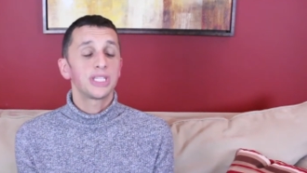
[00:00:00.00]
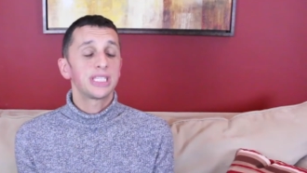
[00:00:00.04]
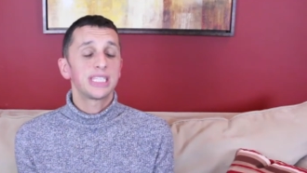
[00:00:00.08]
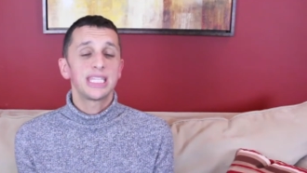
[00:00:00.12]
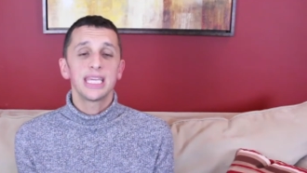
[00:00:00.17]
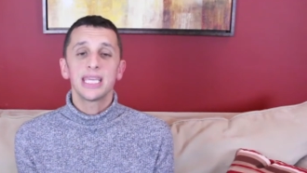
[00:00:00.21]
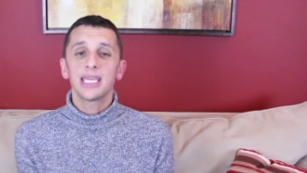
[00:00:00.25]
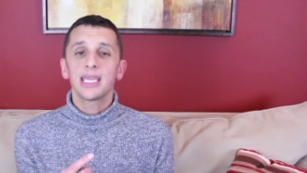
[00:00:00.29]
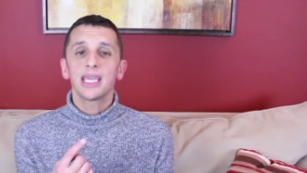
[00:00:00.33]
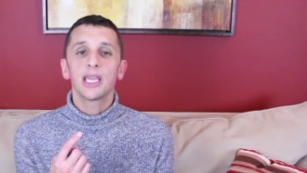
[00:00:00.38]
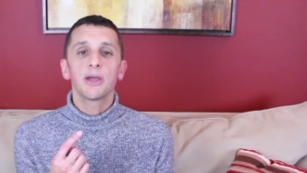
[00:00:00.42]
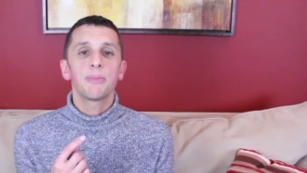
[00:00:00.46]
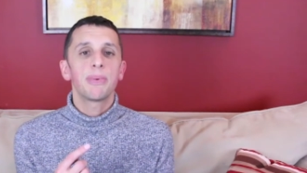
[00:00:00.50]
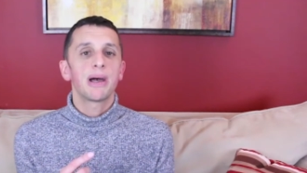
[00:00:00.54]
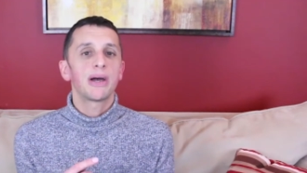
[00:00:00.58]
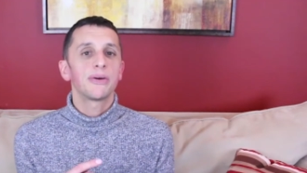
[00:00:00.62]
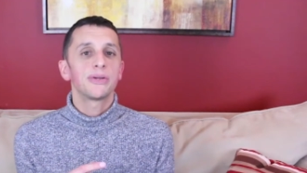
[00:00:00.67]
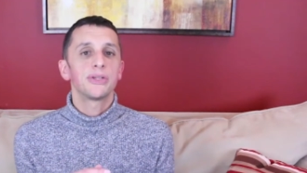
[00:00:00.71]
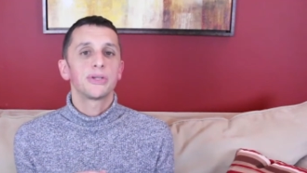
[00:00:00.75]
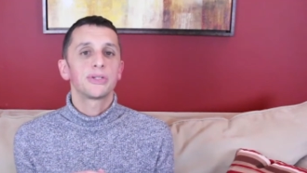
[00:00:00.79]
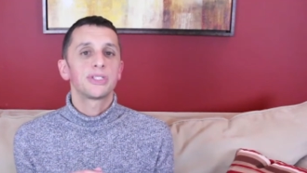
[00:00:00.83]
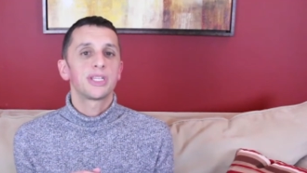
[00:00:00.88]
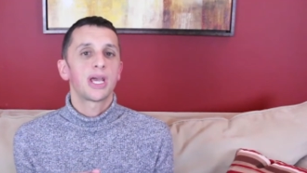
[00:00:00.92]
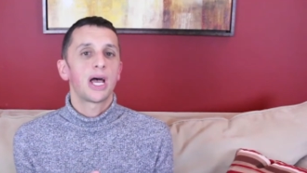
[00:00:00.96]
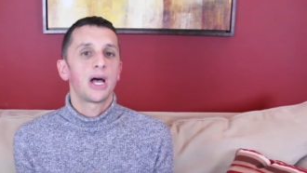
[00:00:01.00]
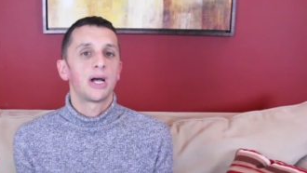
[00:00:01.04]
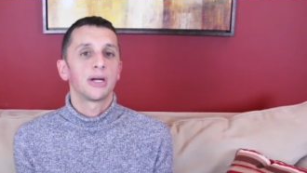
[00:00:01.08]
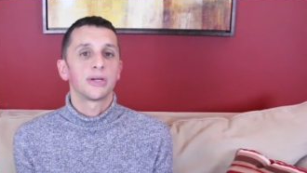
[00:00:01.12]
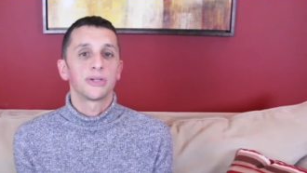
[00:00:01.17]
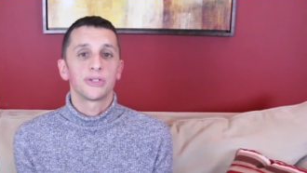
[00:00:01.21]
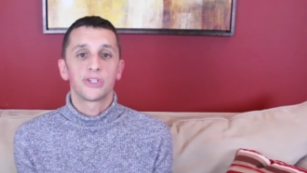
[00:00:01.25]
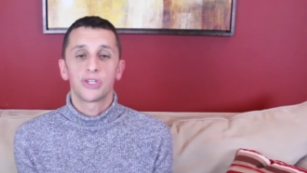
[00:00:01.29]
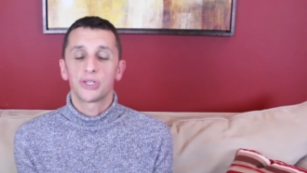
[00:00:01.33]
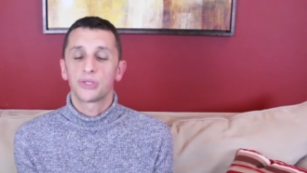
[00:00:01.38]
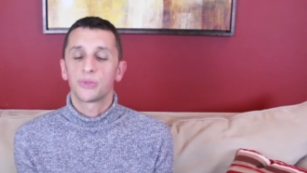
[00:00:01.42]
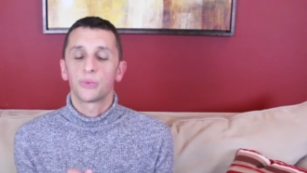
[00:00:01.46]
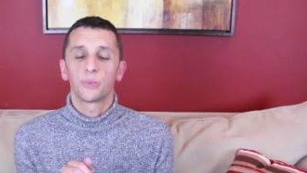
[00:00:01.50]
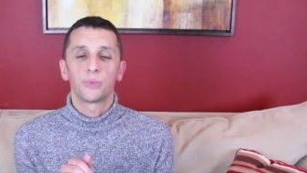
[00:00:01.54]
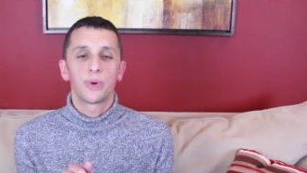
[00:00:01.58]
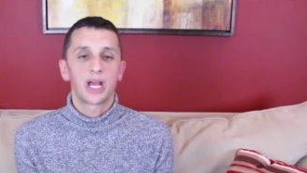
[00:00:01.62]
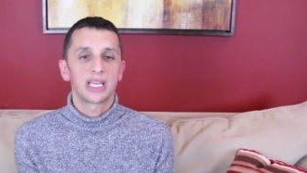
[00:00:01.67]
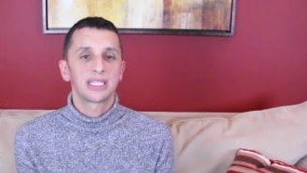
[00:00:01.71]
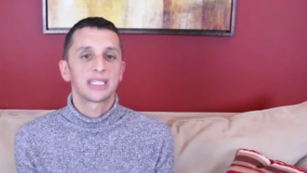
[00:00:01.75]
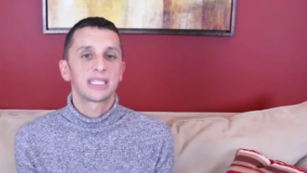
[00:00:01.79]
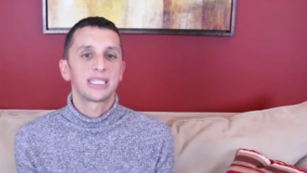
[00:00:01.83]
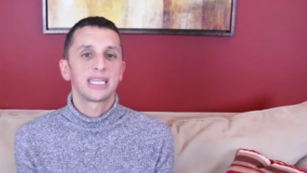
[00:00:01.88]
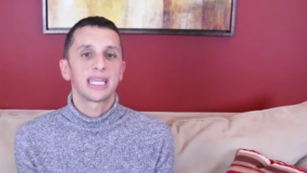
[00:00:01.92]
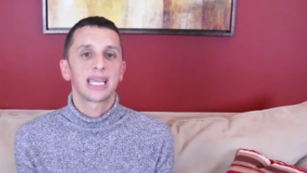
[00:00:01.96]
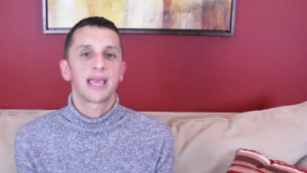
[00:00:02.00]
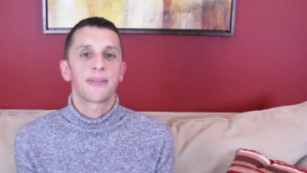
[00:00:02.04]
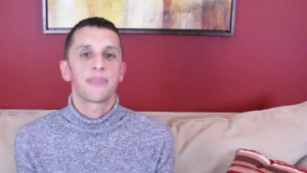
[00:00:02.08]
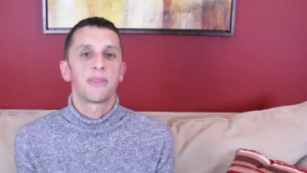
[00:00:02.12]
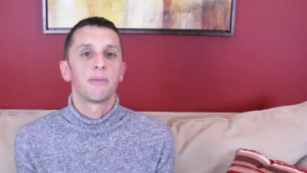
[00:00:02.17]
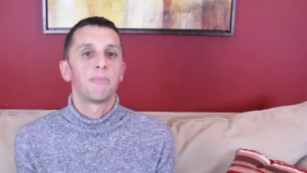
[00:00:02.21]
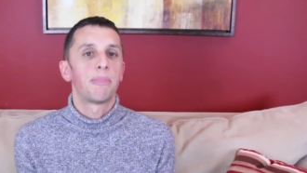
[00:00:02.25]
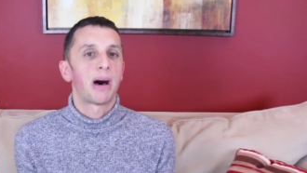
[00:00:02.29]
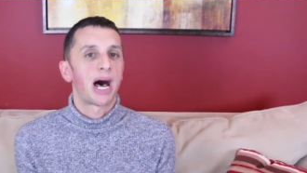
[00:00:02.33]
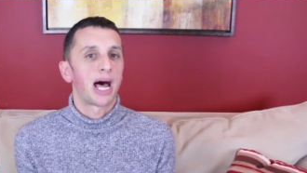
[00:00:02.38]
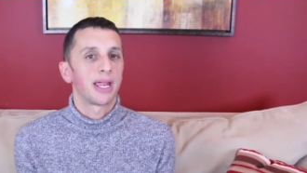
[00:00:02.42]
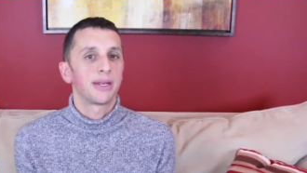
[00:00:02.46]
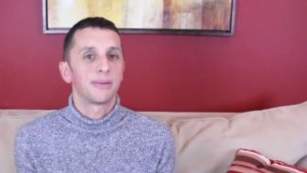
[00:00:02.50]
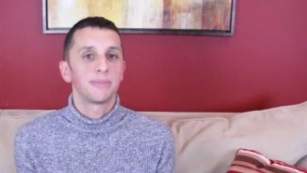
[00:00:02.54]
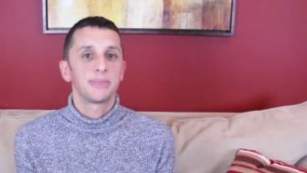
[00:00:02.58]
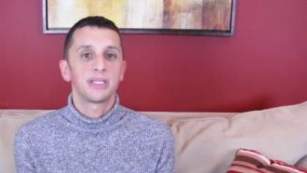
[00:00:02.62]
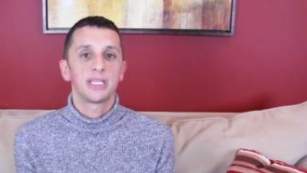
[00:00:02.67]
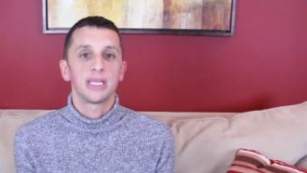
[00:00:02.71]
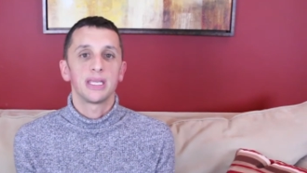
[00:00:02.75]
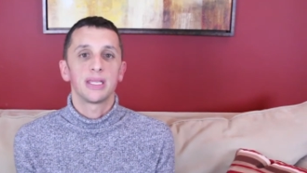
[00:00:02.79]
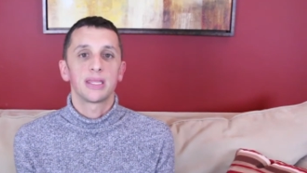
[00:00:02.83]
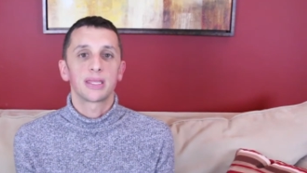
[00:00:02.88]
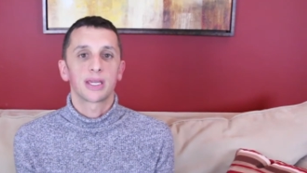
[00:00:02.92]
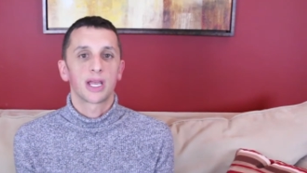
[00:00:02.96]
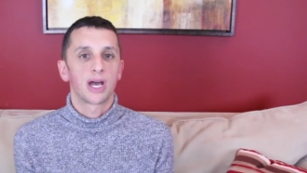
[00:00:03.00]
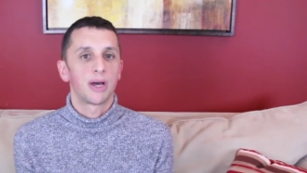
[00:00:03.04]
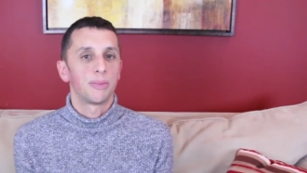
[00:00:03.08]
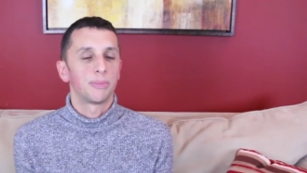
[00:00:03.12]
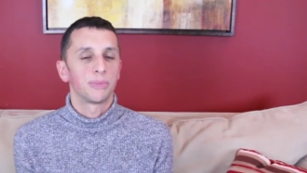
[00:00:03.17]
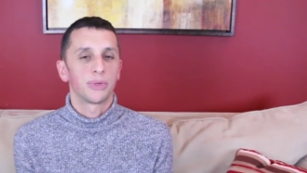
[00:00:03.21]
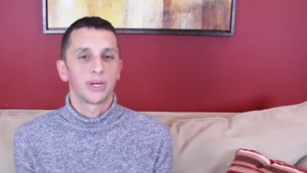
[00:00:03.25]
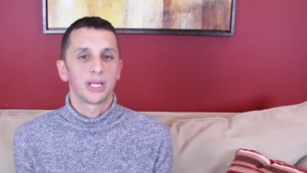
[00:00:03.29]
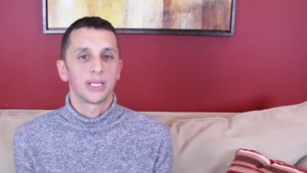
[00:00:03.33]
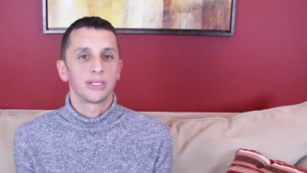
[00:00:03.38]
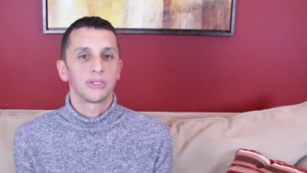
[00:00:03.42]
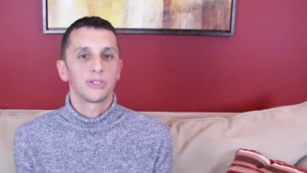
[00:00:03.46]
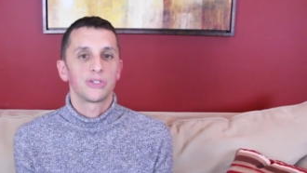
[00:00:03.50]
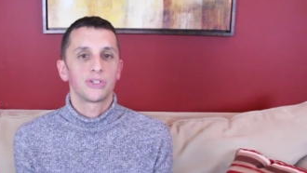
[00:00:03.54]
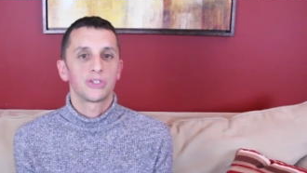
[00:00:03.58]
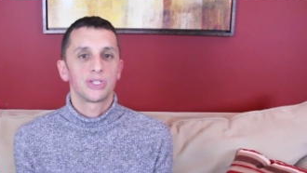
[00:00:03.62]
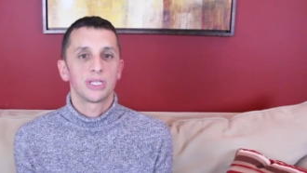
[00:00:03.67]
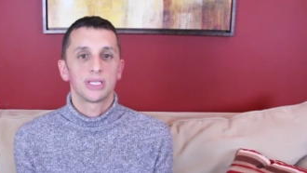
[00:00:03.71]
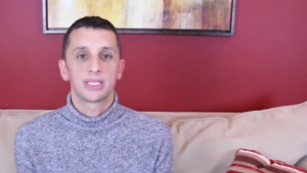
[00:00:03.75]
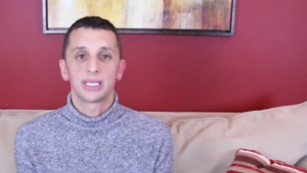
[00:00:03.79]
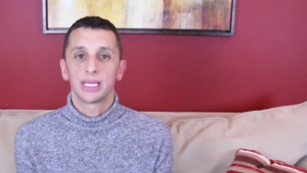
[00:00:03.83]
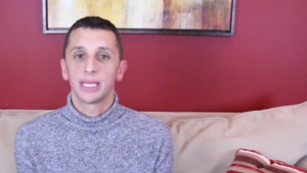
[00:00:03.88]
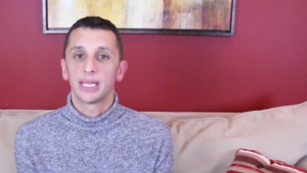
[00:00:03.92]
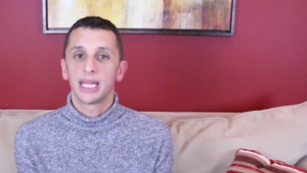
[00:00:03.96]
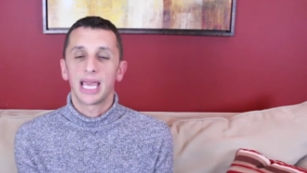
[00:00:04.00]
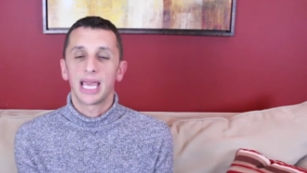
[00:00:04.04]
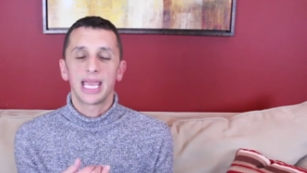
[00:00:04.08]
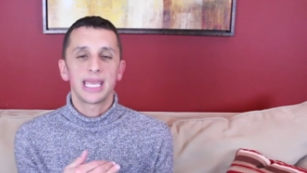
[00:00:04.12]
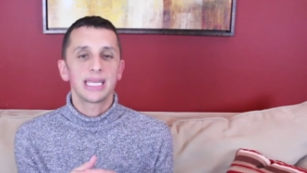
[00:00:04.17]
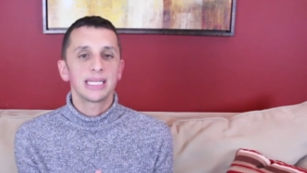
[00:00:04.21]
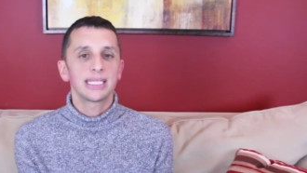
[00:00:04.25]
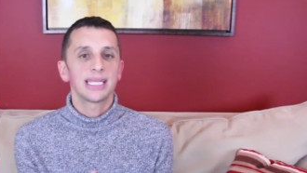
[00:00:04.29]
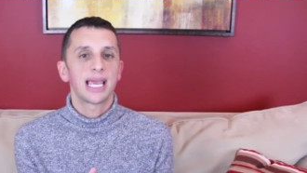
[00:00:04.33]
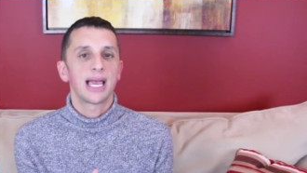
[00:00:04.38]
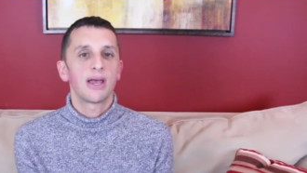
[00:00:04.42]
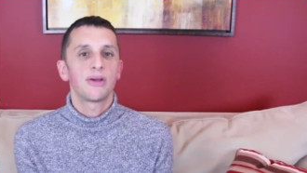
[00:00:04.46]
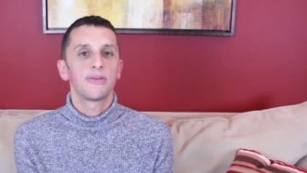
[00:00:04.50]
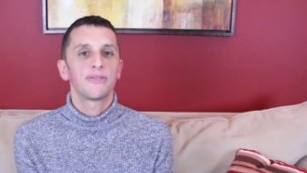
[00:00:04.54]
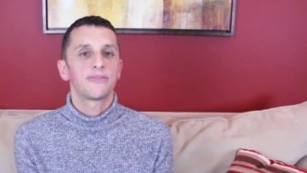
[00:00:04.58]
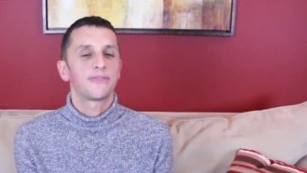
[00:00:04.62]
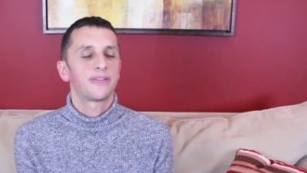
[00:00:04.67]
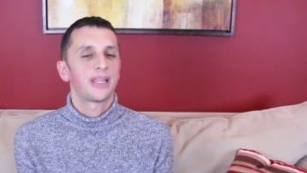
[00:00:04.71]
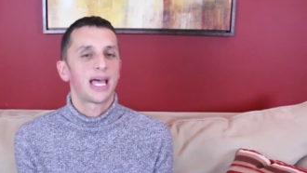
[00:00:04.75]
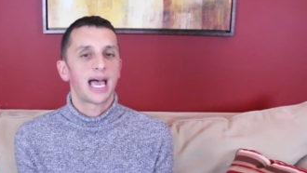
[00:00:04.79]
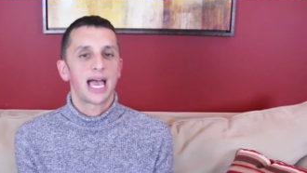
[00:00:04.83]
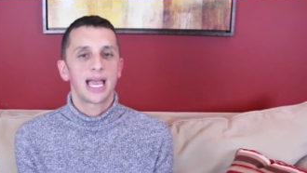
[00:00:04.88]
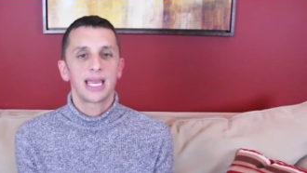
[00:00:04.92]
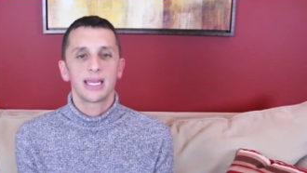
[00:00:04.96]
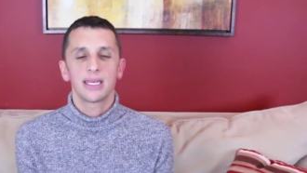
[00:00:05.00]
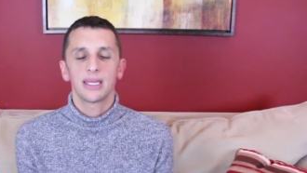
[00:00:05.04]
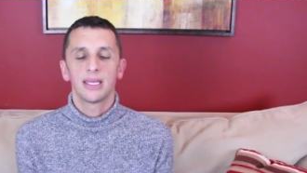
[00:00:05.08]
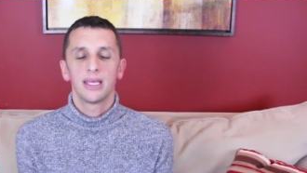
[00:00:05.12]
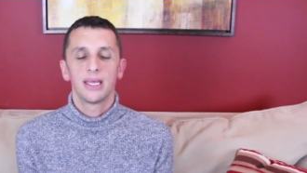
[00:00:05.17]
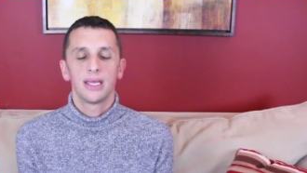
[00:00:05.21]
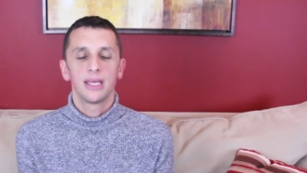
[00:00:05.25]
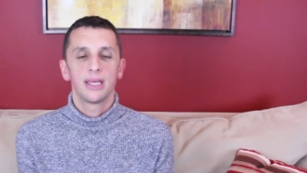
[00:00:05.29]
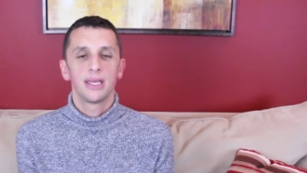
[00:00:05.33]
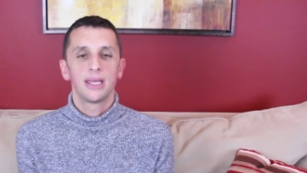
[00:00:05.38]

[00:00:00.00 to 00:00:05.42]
just thinking about your tongue just resting at the bottom teeth gum ridge, just laying down flat